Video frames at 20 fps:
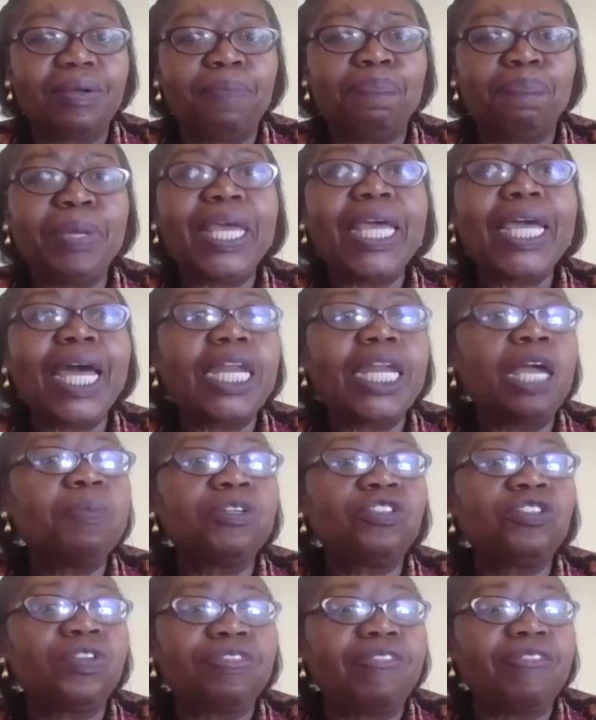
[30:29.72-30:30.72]
being
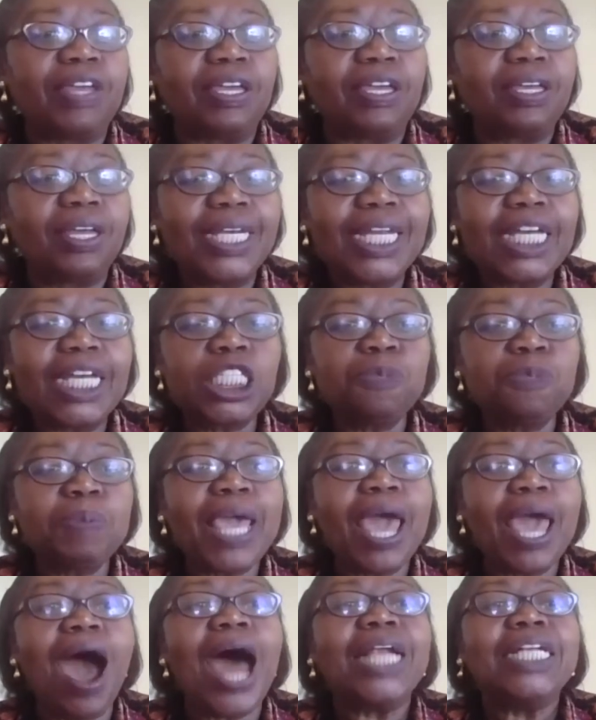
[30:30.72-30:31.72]
unable to think. Let's
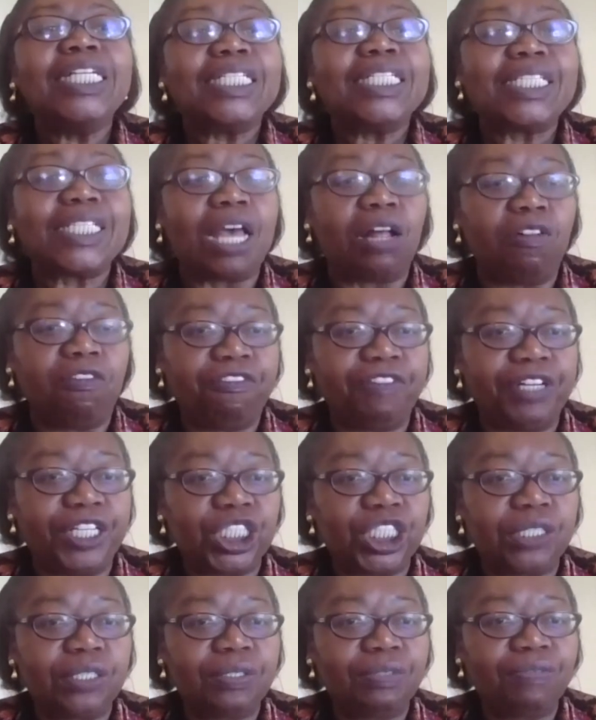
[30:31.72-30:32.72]
be
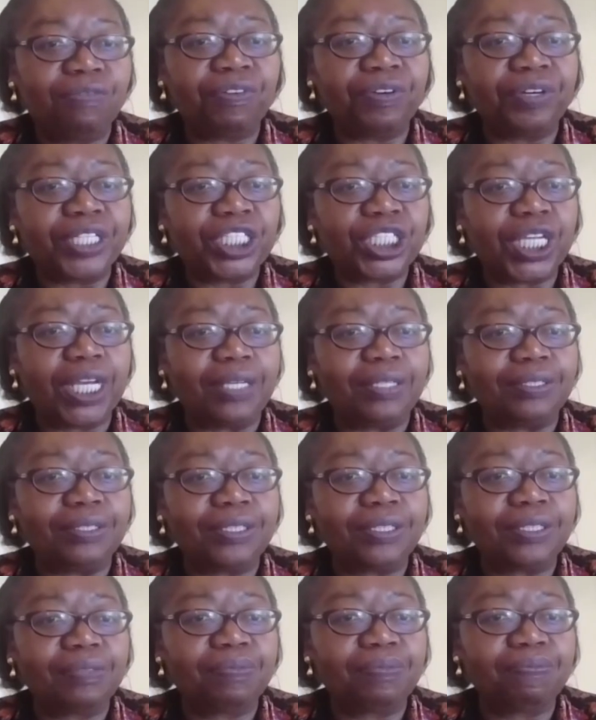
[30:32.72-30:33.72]
unselfish for a
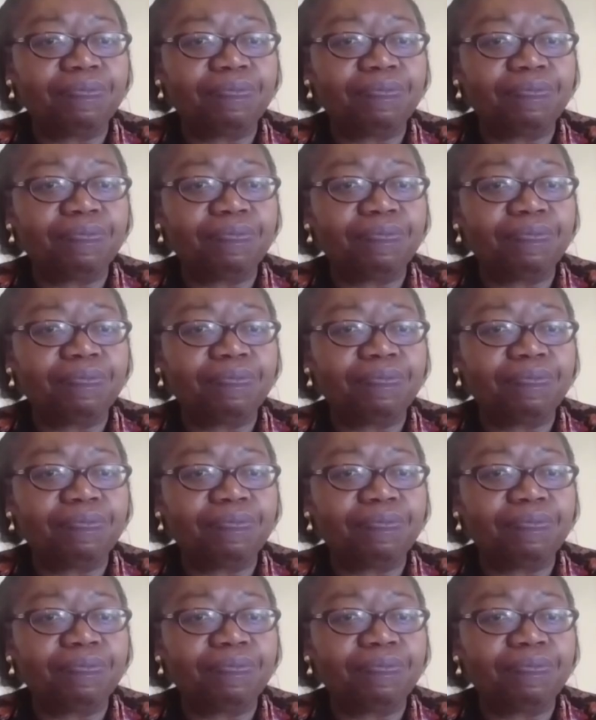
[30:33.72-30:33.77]
change.